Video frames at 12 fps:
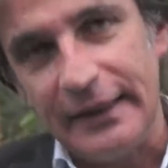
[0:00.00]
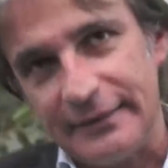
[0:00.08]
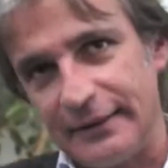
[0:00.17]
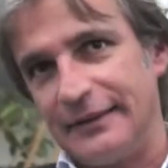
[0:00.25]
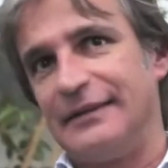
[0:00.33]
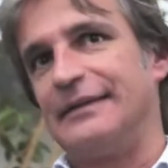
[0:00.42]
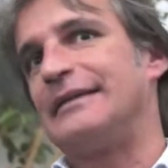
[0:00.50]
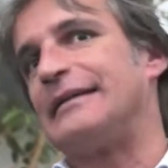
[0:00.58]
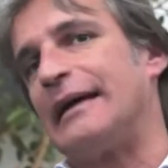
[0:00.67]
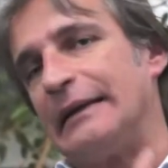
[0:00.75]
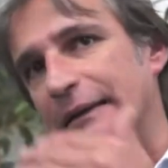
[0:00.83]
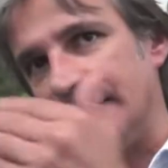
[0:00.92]
So this is
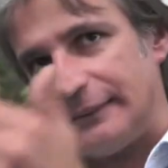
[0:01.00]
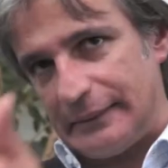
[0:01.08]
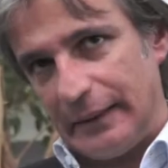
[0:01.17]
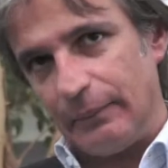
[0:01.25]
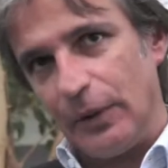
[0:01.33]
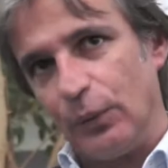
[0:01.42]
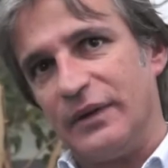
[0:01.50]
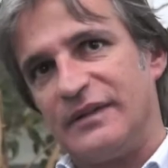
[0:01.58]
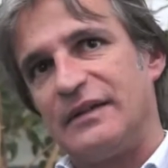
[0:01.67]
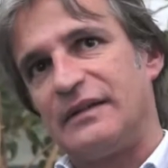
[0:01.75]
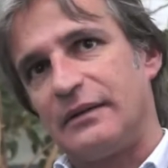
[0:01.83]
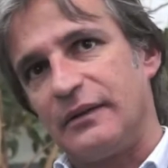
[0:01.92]
exactly the same
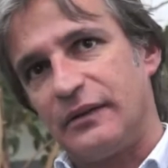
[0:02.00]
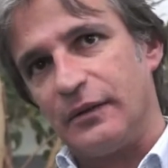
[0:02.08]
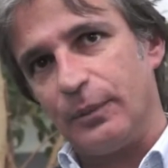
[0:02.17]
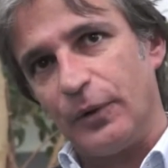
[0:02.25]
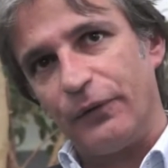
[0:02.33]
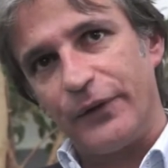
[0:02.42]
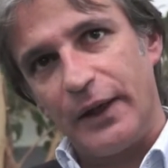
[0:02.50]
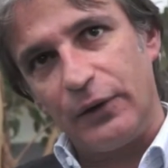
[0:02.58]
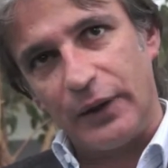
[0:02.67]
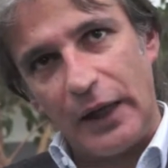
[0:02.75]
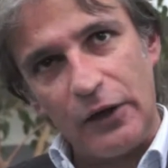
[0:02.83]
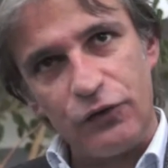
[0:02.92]
with this concept of
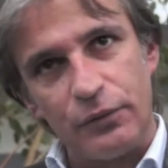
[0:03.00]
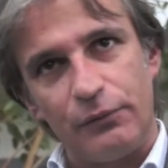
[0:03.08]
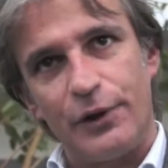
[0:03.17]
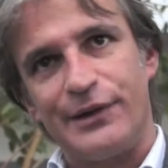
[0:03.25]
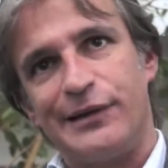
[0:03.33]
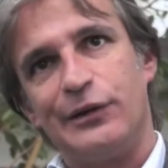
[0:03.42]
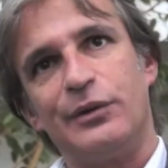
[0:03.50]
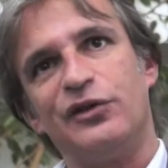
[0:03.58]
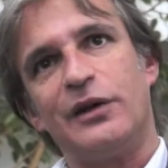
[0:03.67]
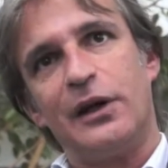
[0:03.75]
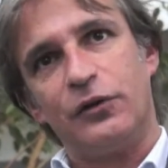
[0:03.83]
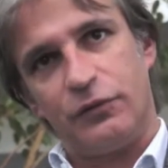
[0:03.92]
education related to
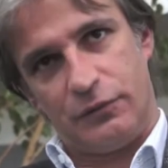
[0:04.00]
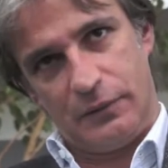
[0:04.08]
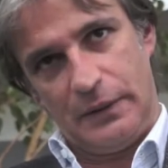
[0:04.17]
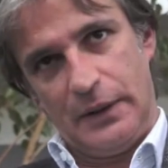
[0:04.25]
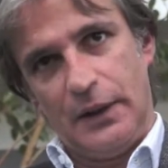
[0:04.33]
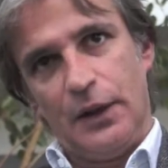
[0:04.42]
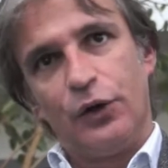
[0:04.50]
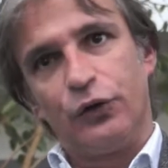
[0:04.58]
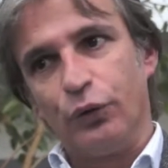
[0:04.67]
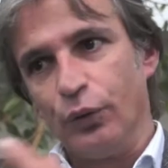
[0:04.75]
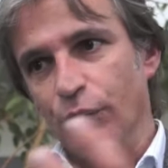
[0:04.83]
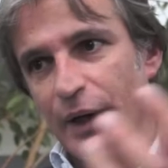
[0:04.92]
injection,
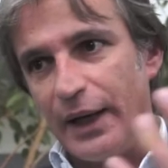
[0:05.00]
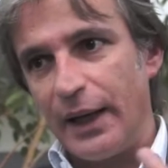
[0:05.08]
to